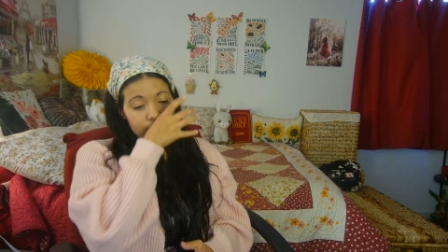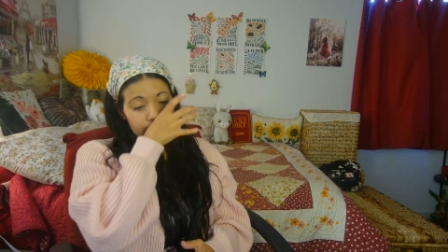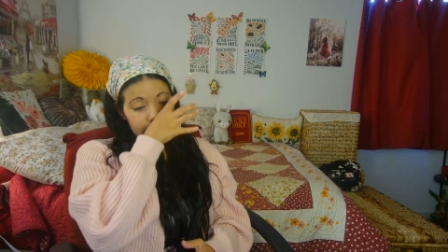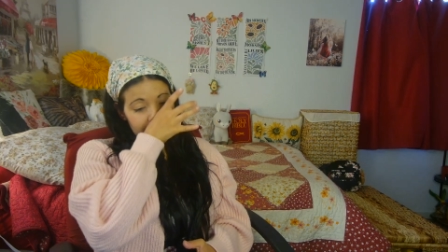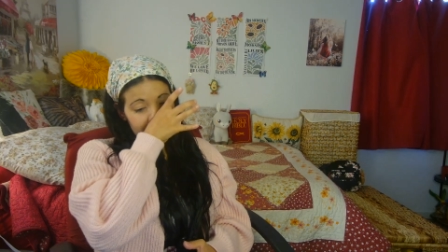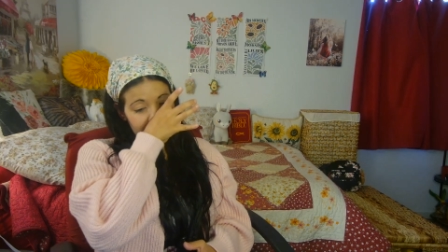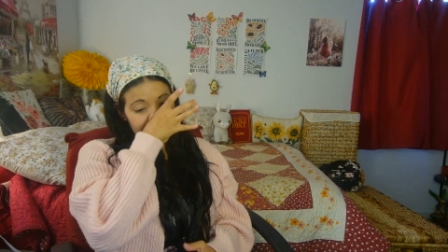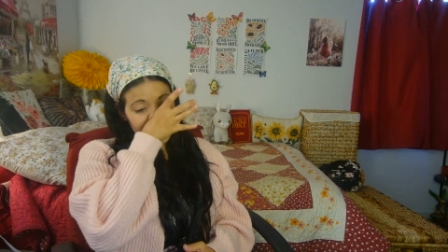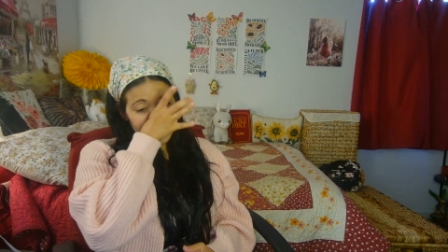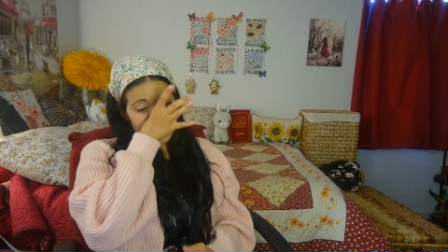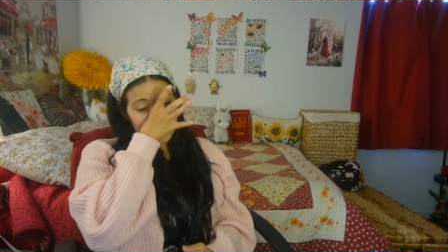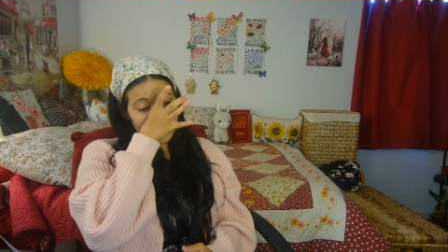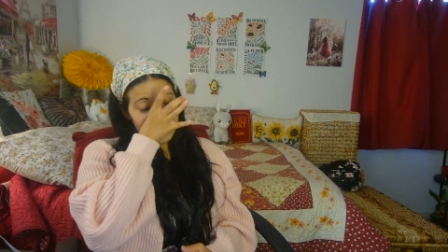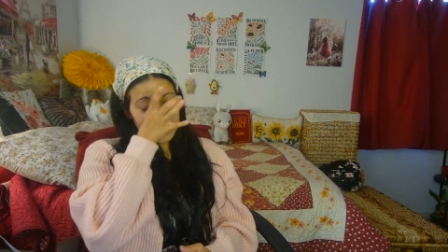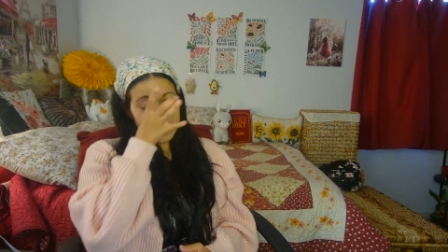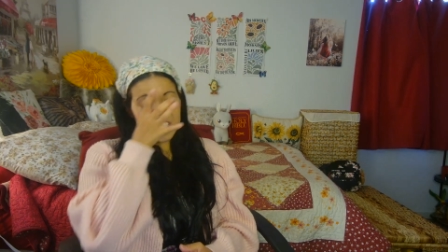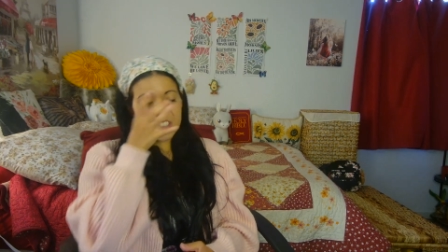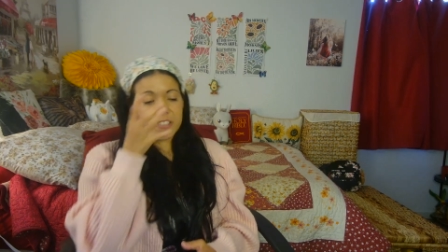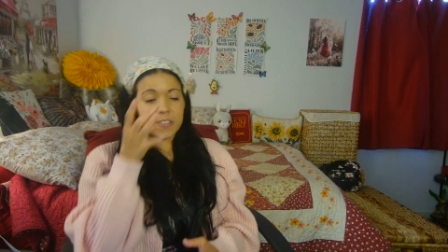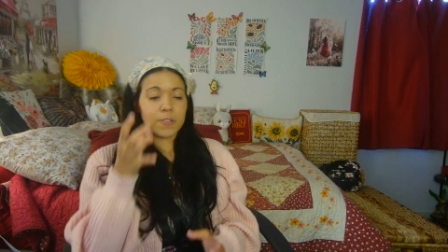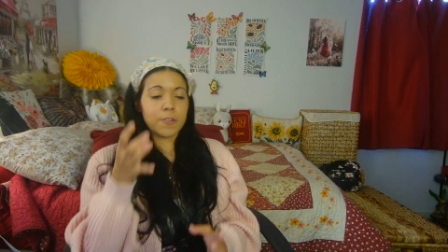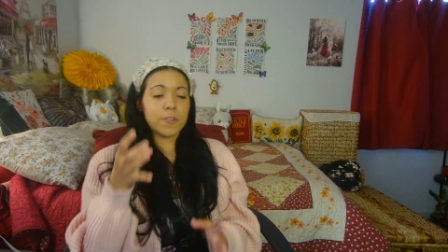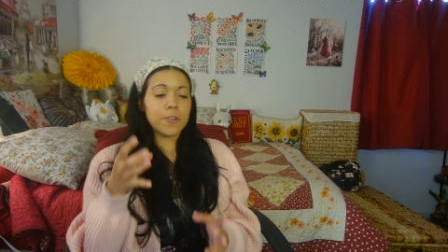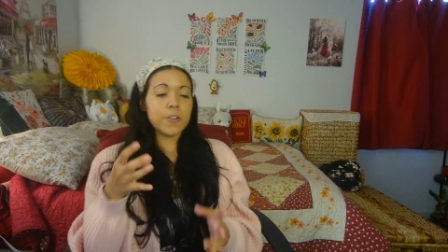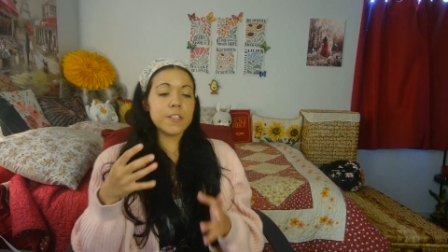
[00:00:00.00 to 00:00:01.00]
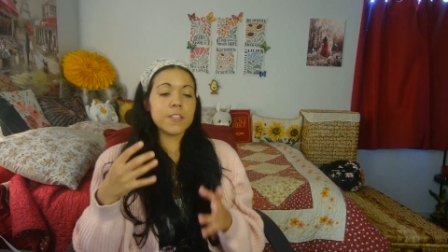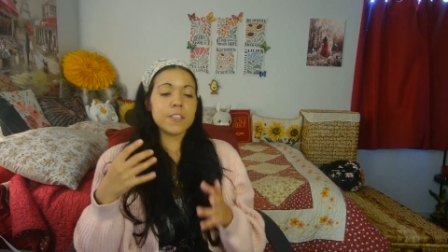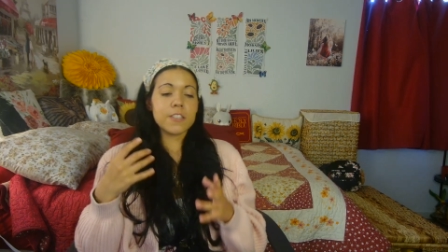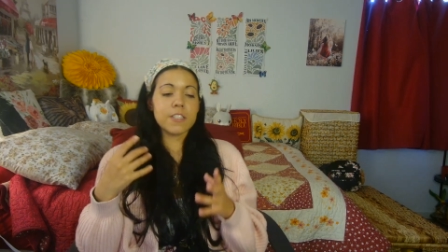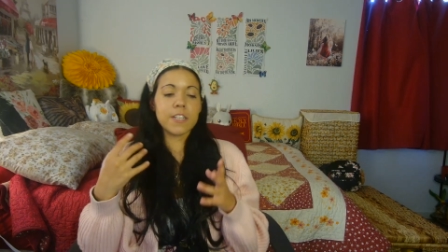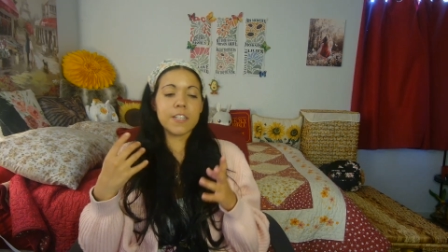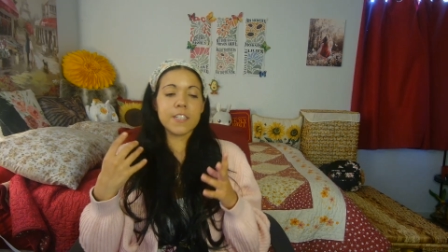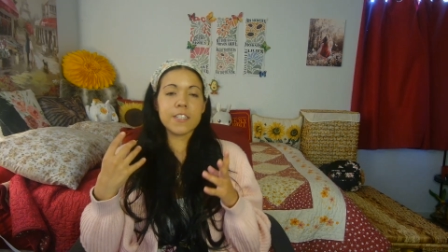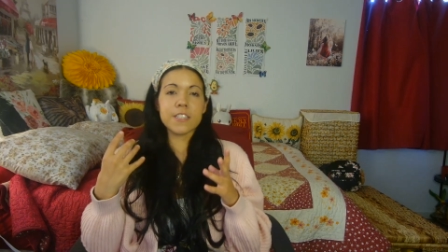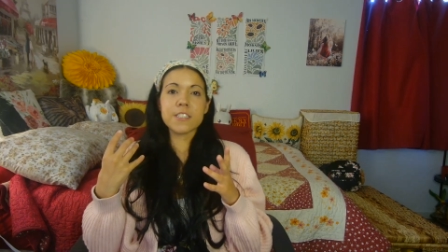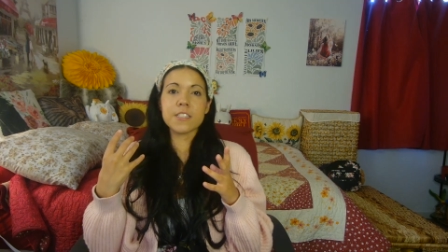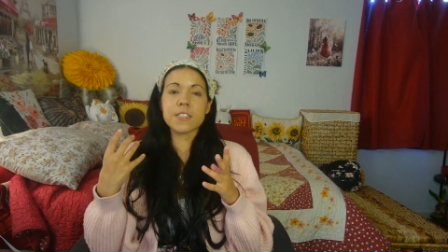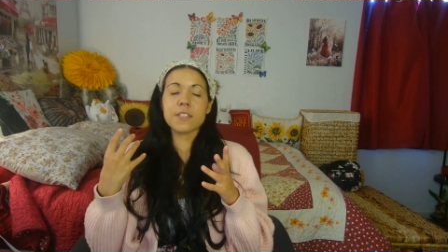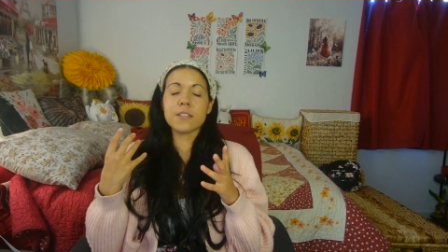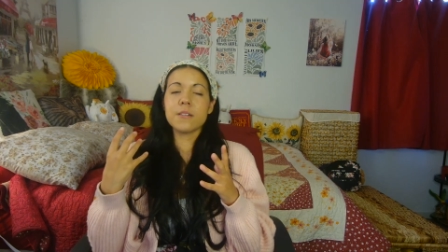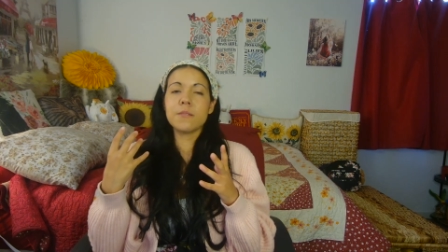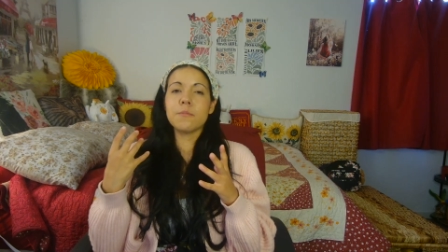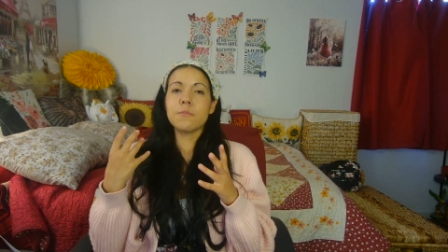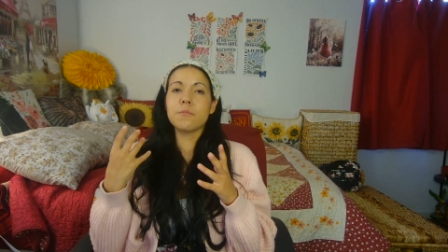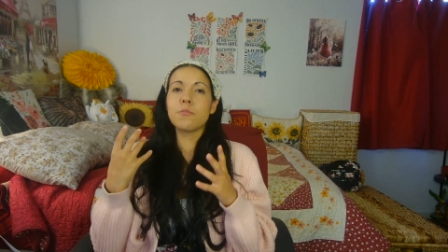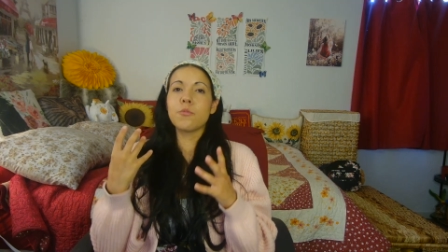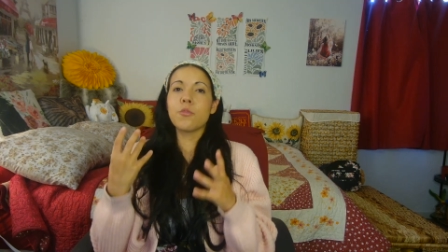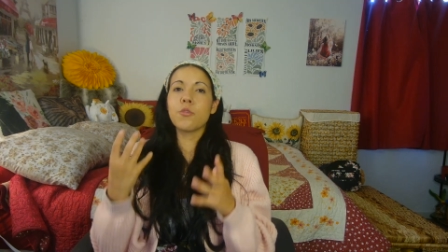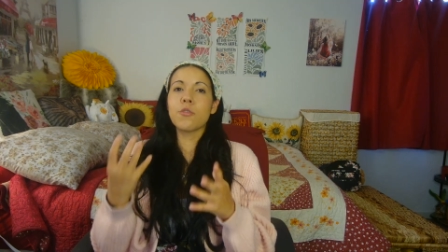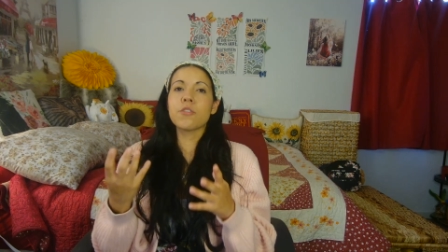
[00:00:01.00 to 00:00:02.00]
So the Lord does
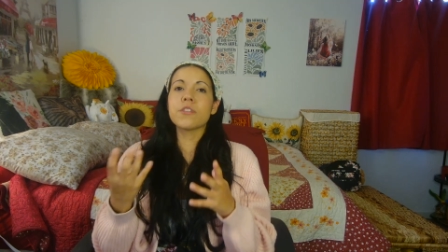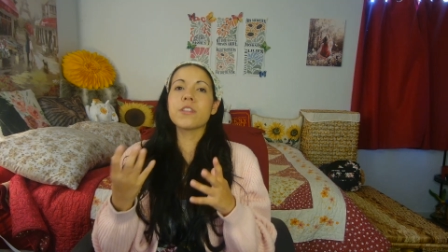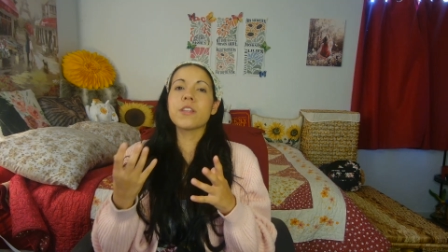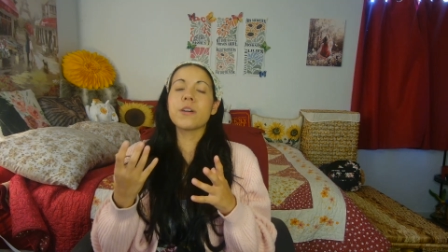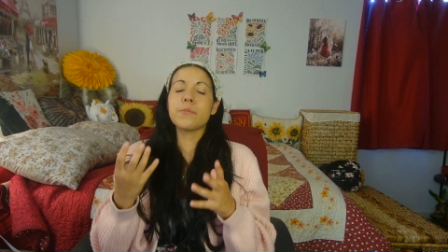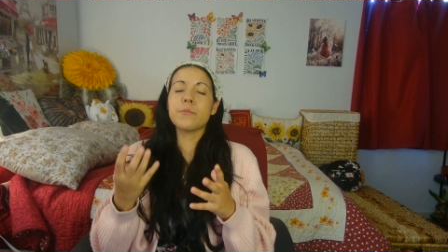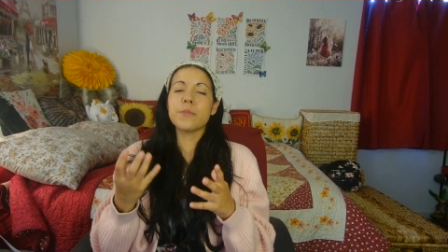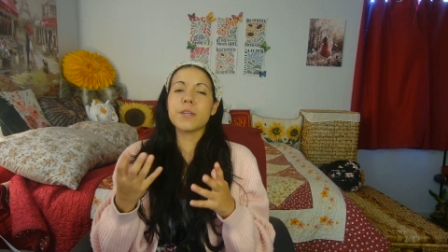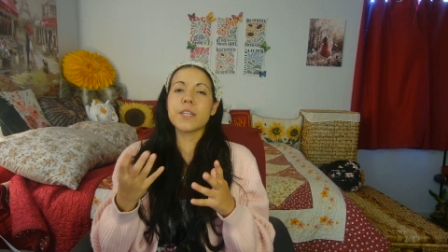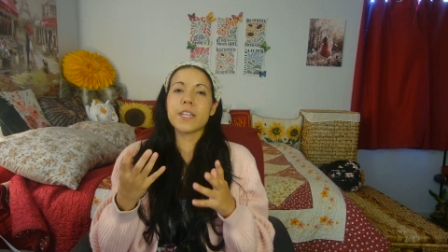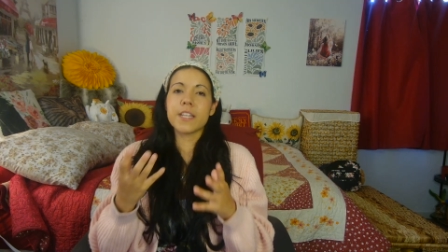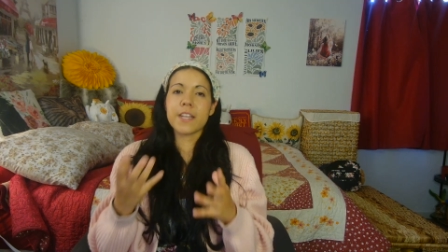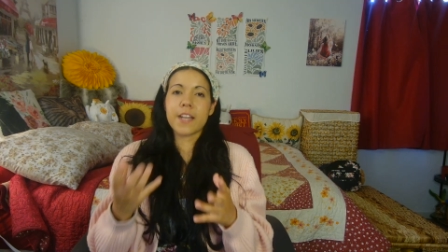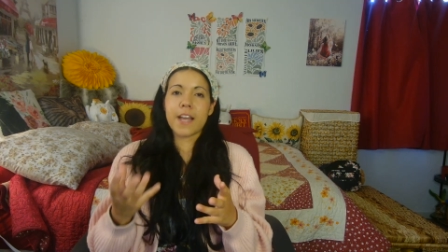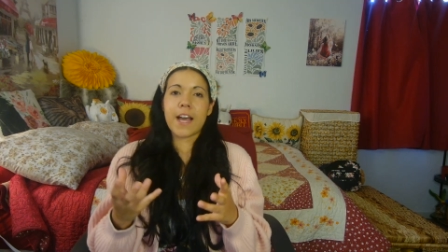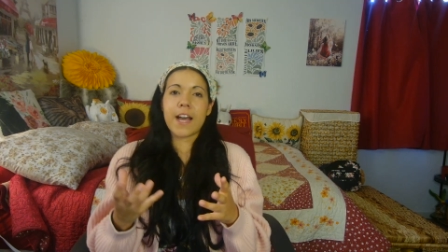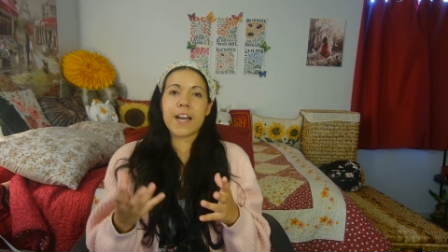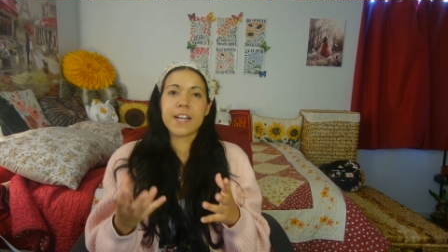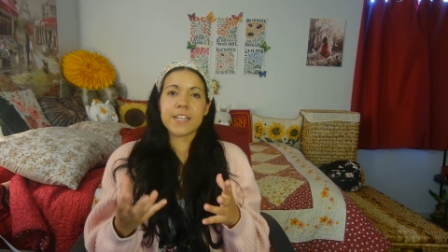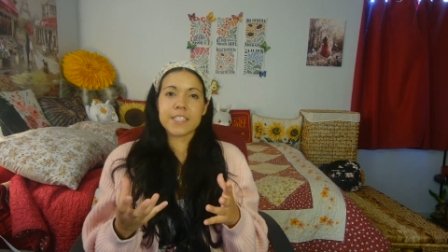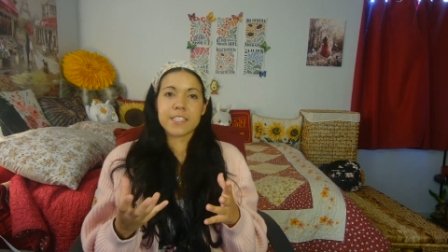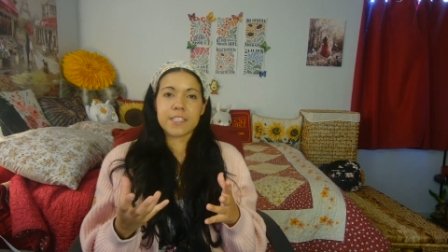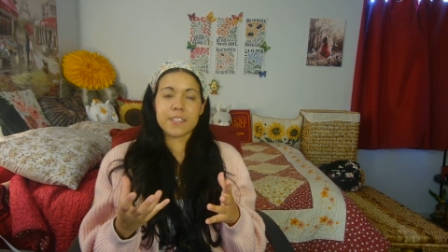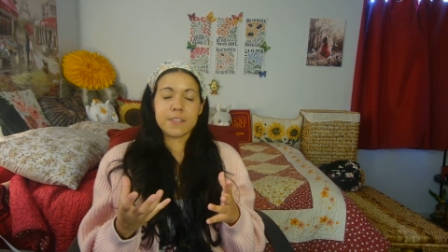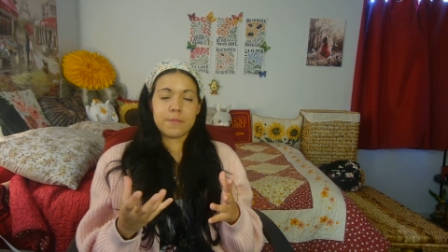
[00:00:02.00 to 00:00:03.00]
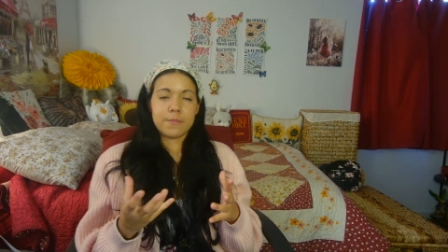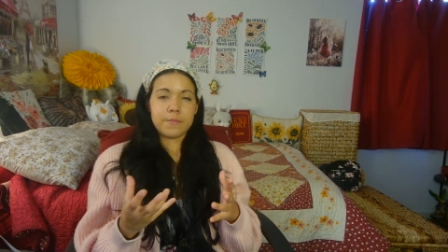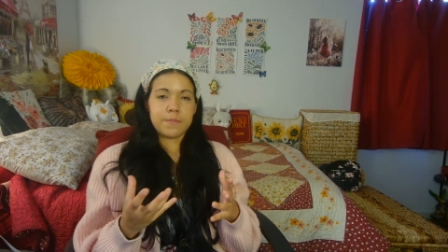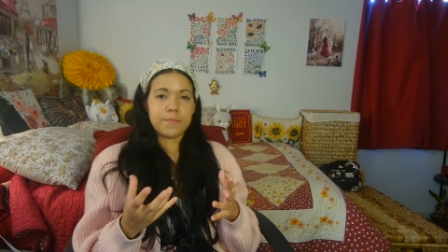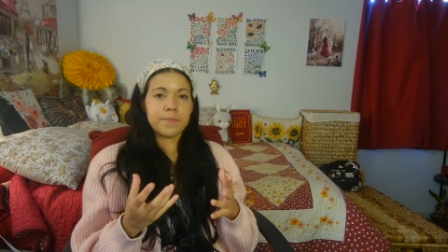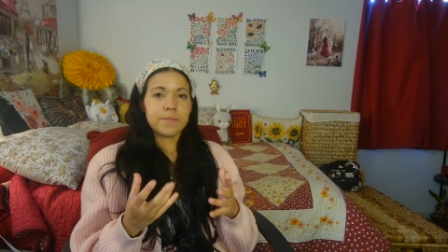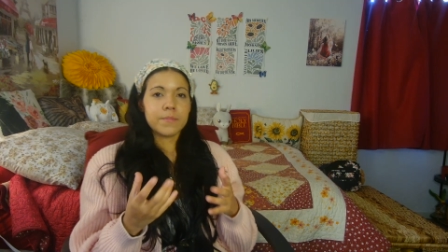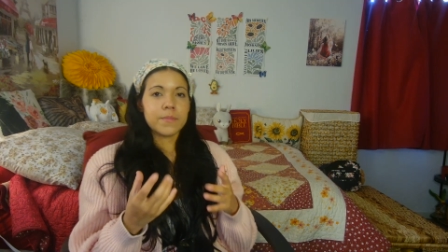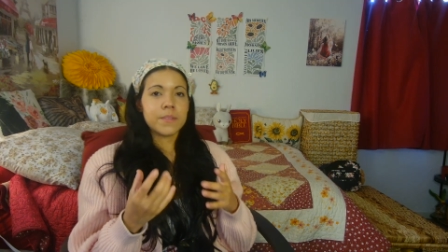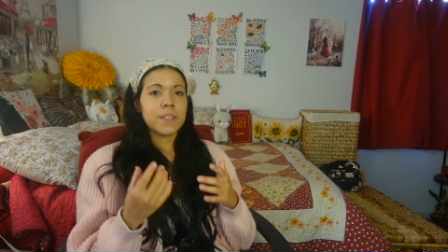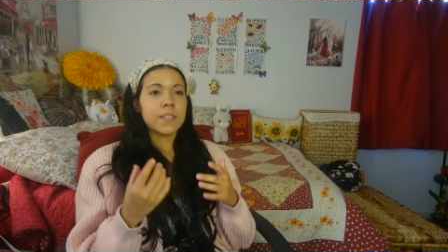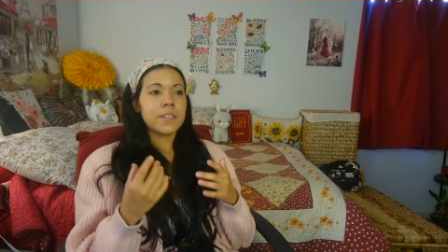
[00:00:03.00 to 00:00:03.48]
more than we can ask him,